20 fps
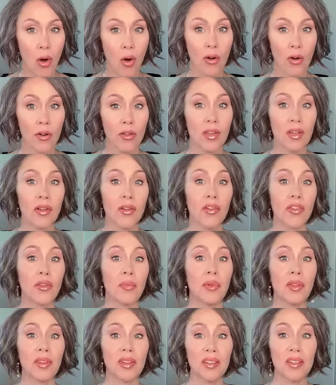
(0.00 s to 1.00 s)
or are they
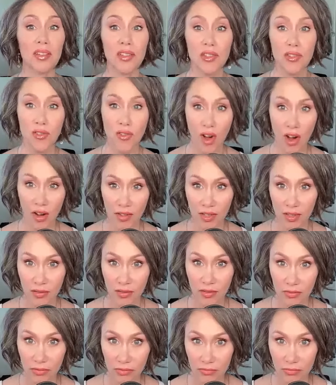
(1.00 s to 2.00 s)
ultimately destructive?